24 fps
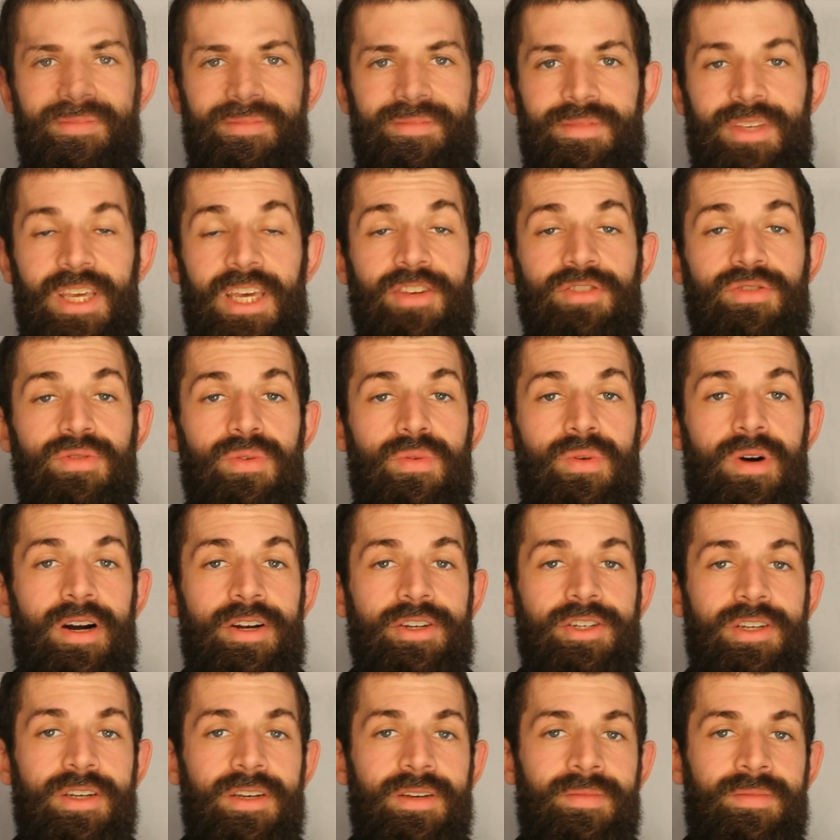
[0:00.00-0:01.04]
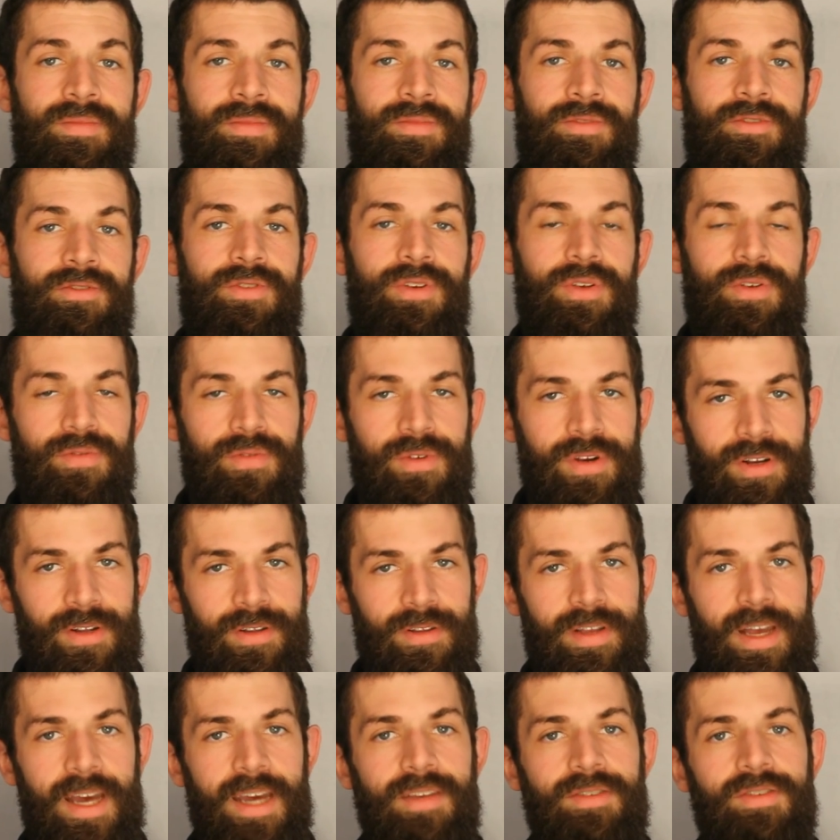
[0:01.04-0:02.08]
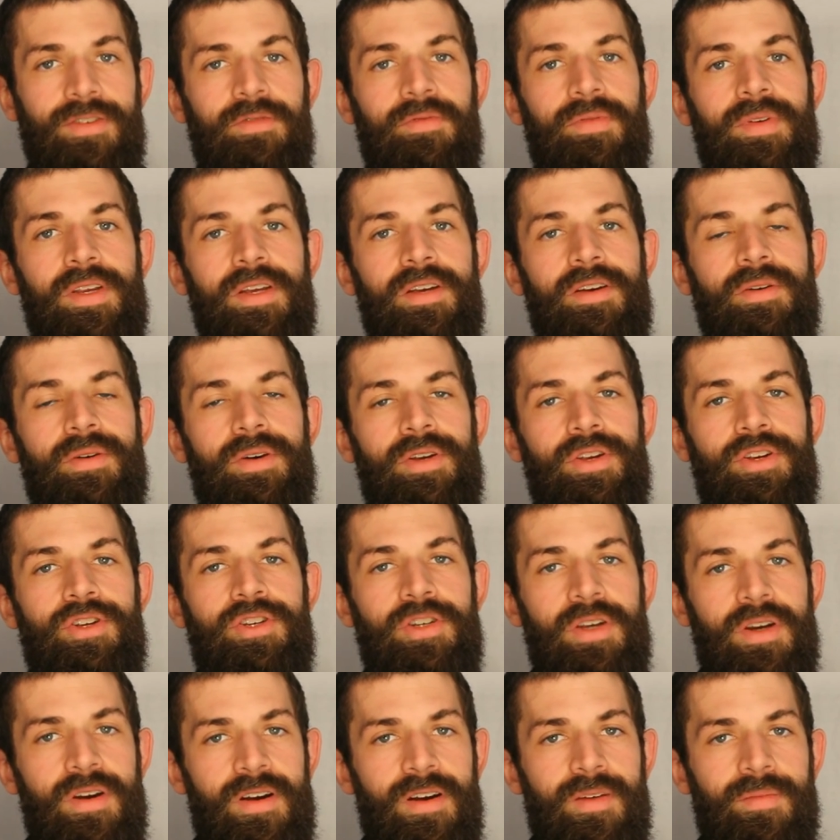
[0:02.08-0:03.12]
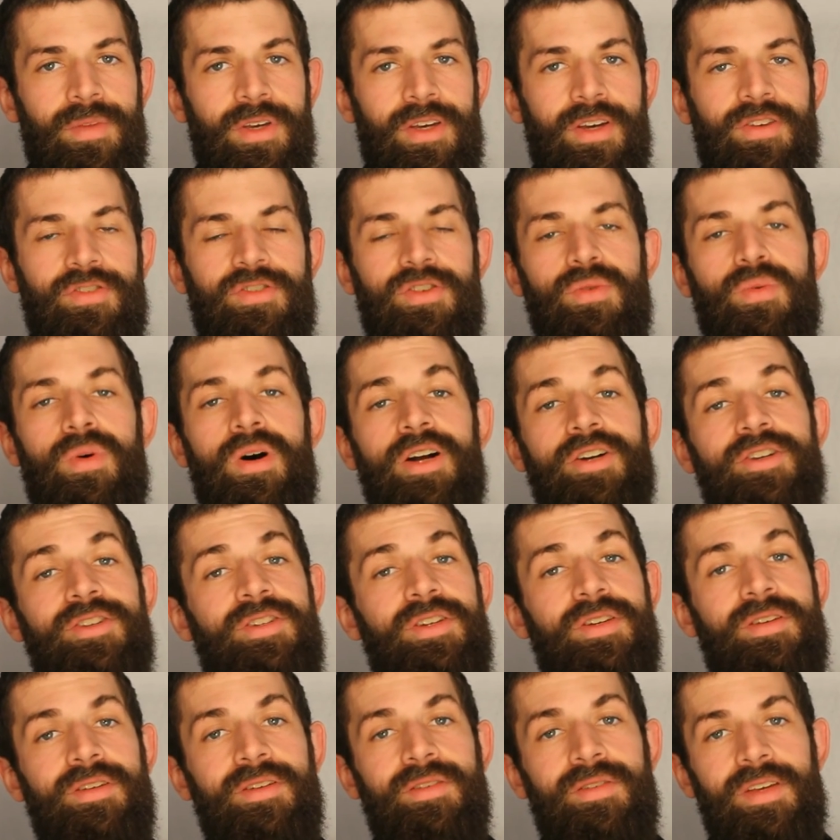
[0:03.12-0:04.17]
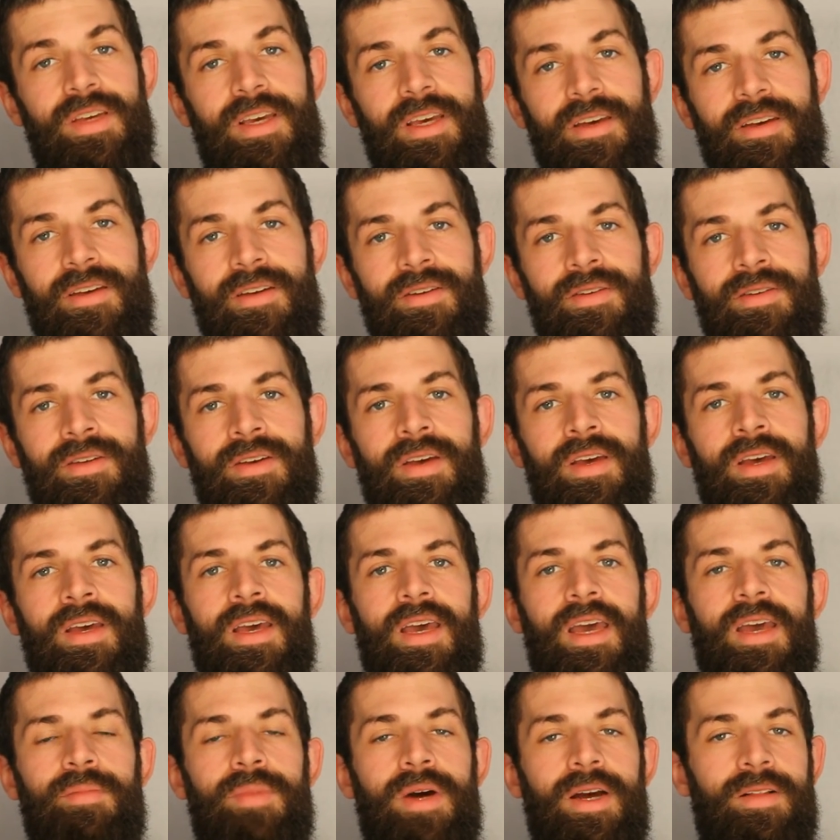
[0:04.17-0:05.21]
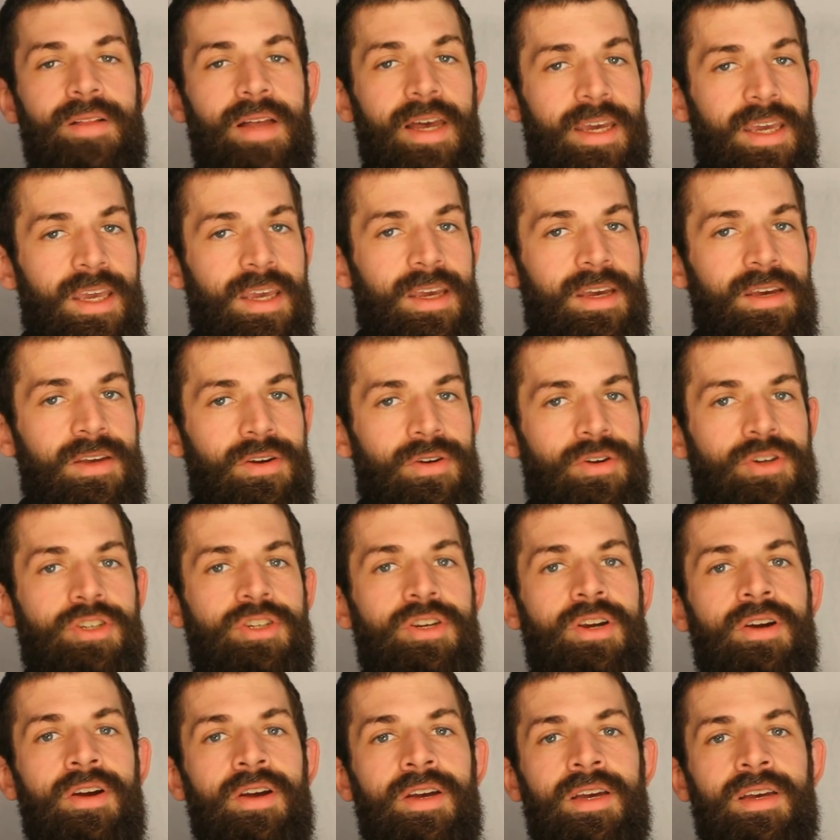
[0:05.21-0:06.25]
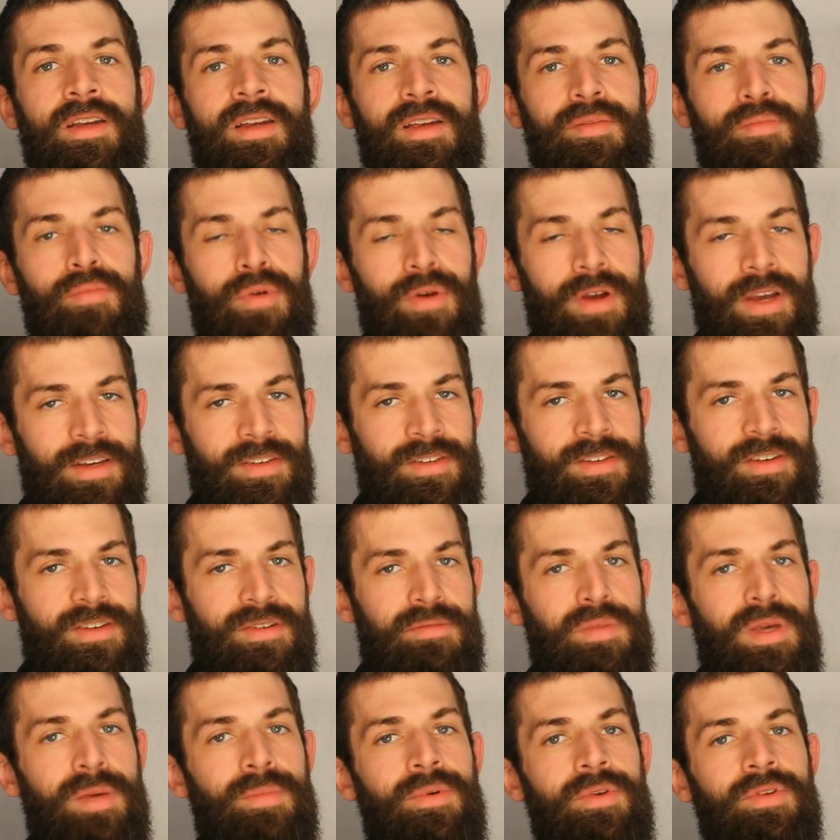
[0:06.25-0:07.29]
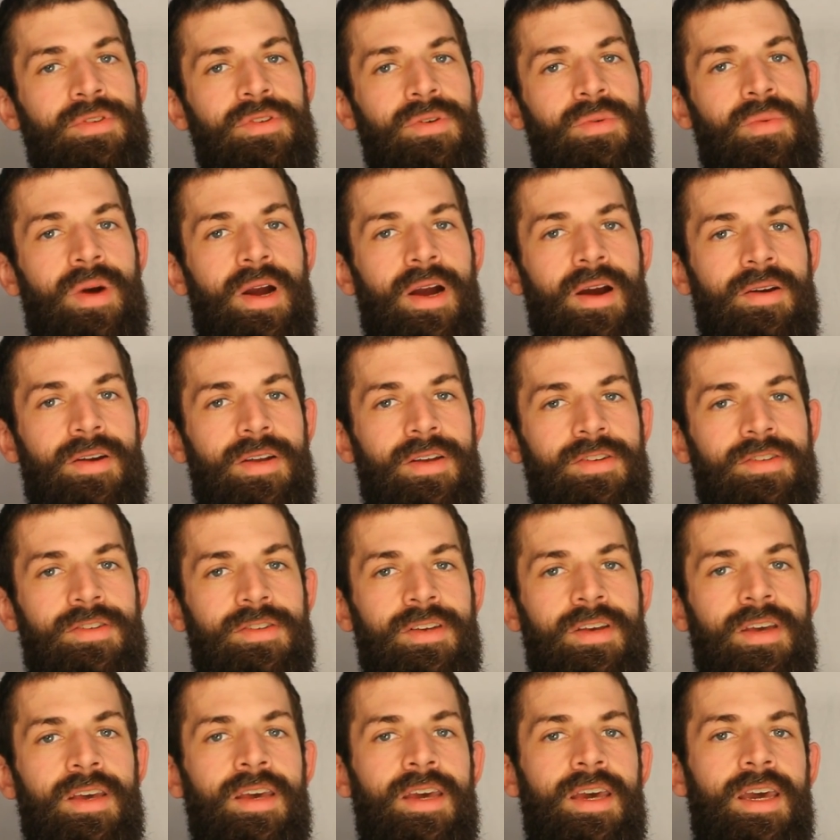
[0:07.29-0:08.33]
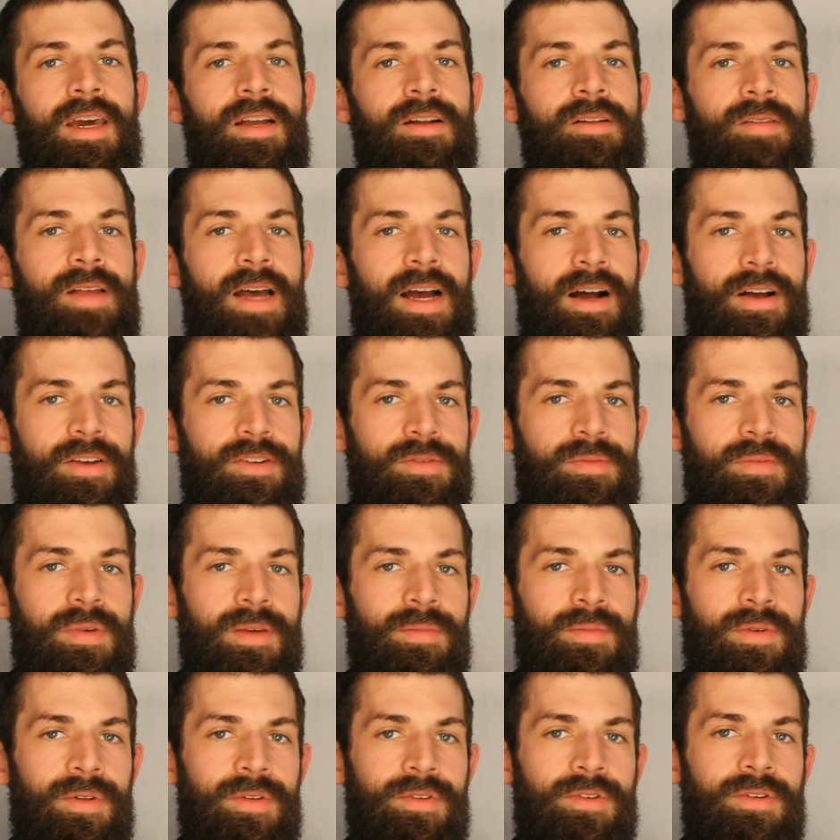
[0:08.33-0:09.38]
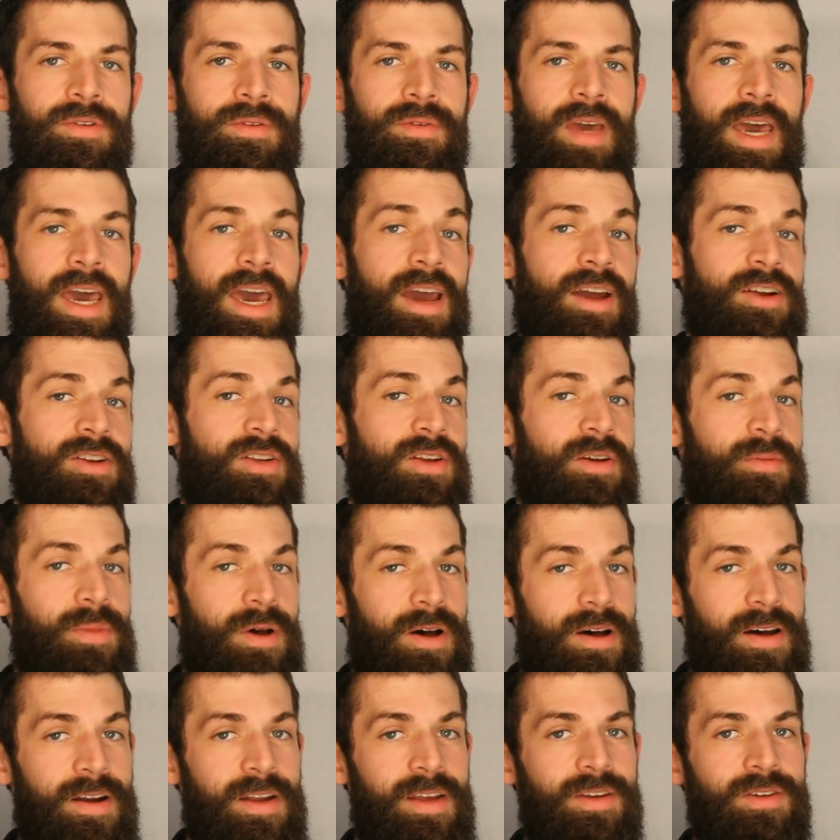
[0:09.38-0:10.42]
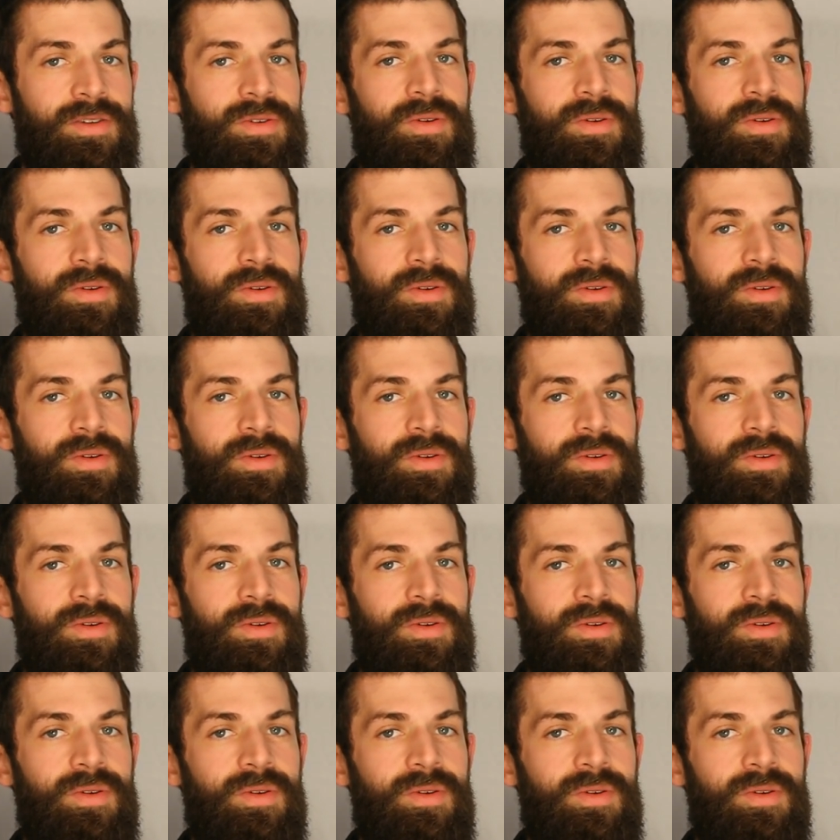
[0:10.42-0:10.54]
Thanks for watching. Feel free to like this video and to share it because you watched it to the end and by liking it or sharing it, it brings it to people's awareness and allows people to act upon it